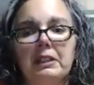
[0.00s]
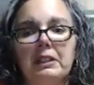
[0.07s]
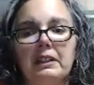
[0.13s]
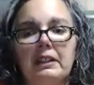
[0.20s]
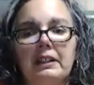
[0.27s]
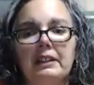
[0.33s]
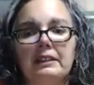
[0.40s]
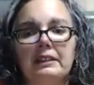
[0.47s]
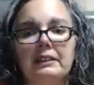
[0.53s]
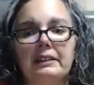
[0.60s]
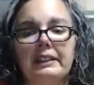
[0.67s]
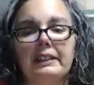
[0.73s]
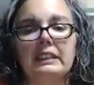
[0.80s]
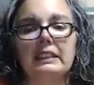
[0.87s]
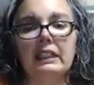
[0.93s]
and
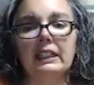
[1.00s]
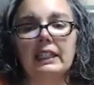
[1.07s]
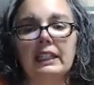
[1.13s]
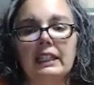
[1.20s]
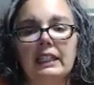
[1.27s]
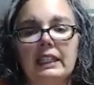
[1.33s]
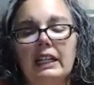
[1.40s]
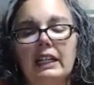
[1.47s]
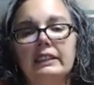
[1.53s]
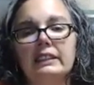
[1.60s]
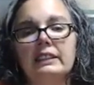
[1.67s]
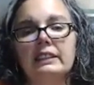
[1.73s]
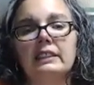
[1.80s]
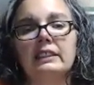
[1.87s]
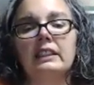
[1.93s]
this
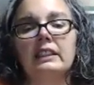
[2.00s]
clinginess.